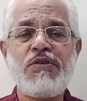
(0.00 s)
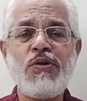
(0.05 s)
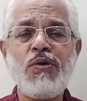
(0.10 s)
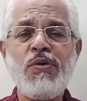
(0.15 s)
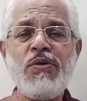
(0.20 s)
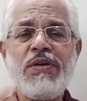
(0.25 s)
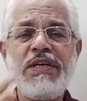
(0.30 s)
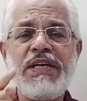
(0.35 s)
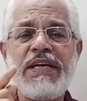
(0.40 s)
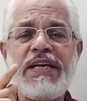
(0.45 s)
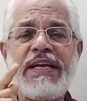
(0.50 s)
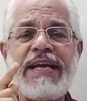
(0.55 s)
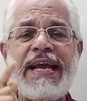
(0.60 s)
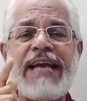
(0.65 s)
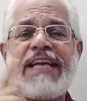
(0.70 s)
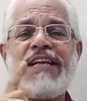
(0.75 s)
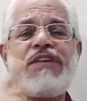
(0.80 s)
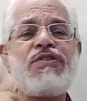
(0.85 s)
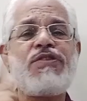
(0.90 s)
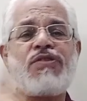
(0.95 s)
don't
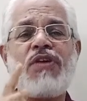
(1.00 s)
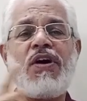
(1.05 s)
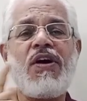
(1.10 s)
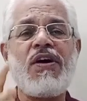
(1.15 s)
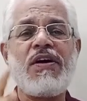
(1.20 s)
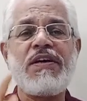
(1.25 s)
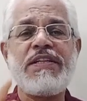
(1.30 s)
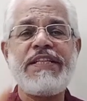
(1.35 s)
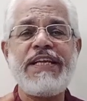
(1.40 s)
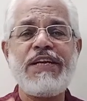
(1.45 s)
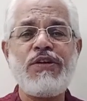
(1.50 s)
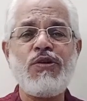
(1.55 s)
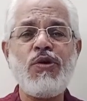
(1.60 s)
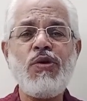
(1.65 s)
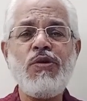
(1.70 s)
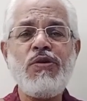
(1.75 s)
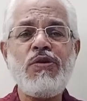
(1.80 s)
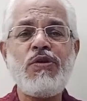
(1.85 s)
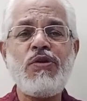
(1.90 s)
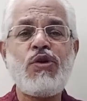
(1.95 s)
get it wrong. They
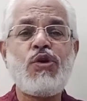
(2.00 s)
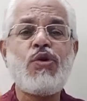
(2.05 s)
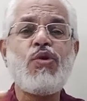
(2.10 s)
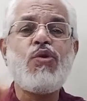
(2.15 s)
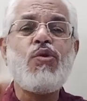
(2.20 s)
don't